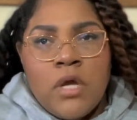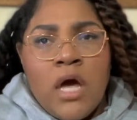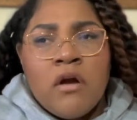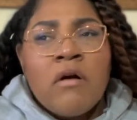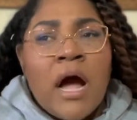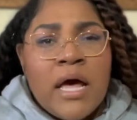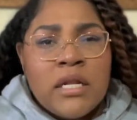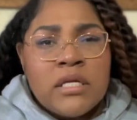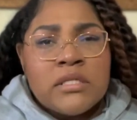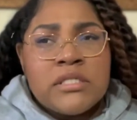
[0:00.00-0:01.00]
cried
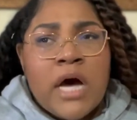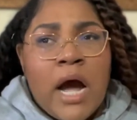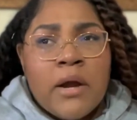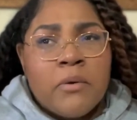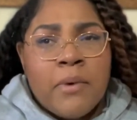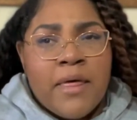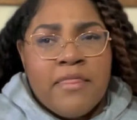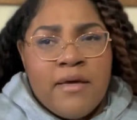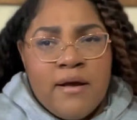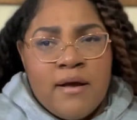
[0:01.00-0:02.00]
the entire way
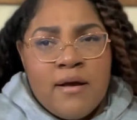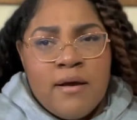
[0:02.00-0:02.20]
there.